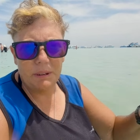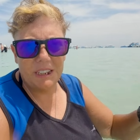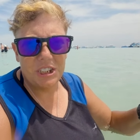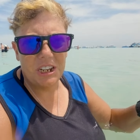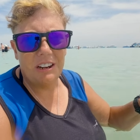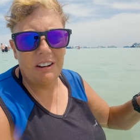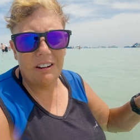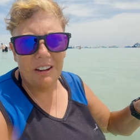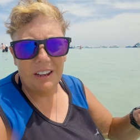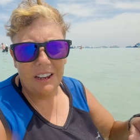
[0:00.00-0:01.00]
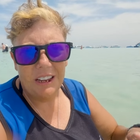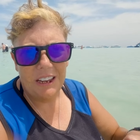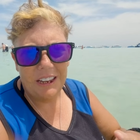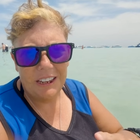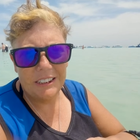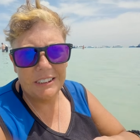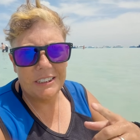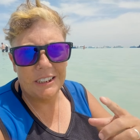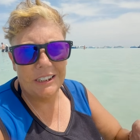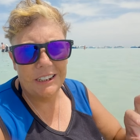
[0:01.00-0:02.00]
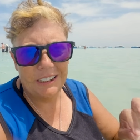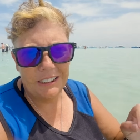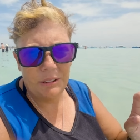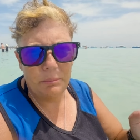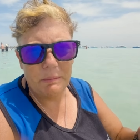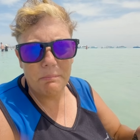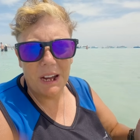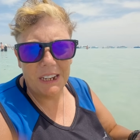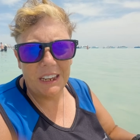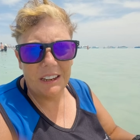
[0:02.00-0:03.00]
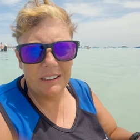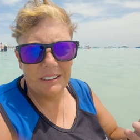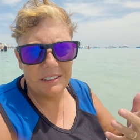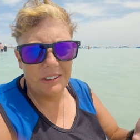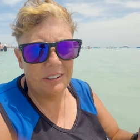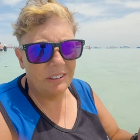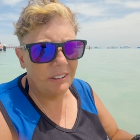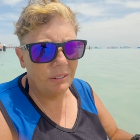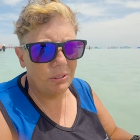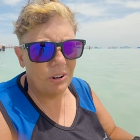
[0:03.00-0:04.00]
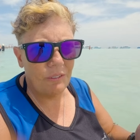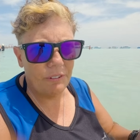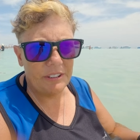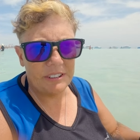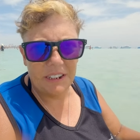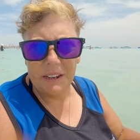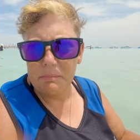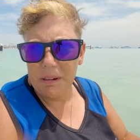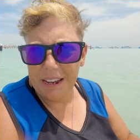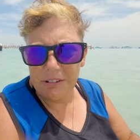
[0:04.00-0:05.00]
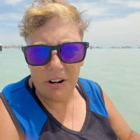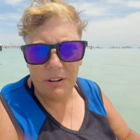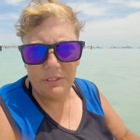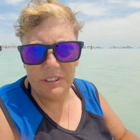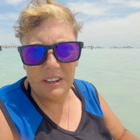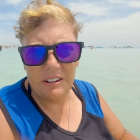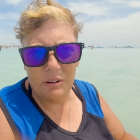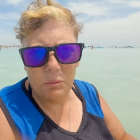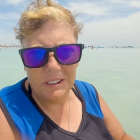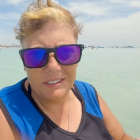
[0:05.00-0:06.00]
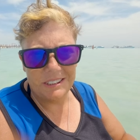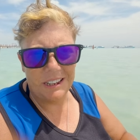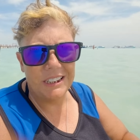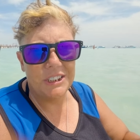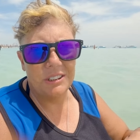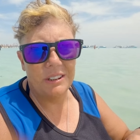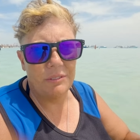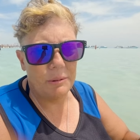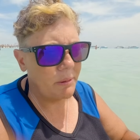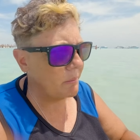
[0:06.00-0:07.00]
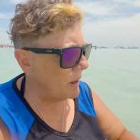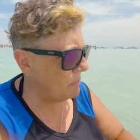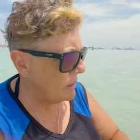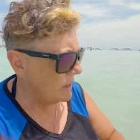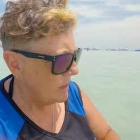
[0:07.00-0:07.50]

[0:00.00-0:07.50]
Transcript: the beach here is uh, a little bit muddy. So there were obviously mangroves here at one stage and they've ripped them up,